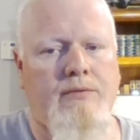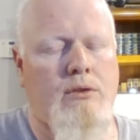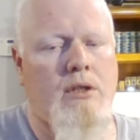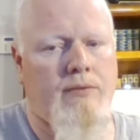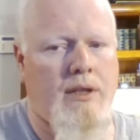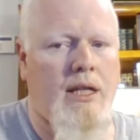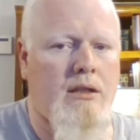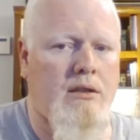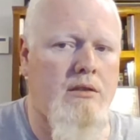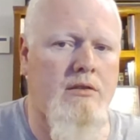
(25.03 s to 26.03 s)
a few gift
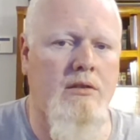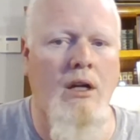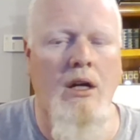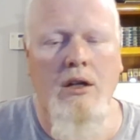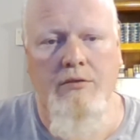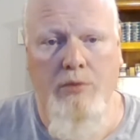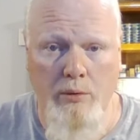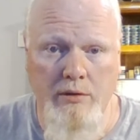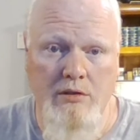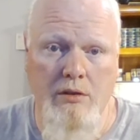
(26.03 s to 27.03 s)
ideas
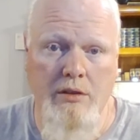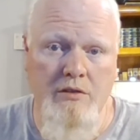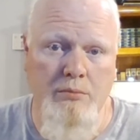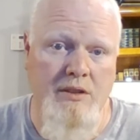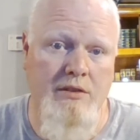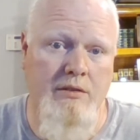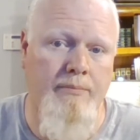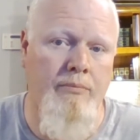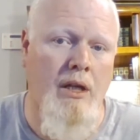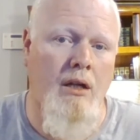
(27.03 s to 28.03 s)
for this Christmas.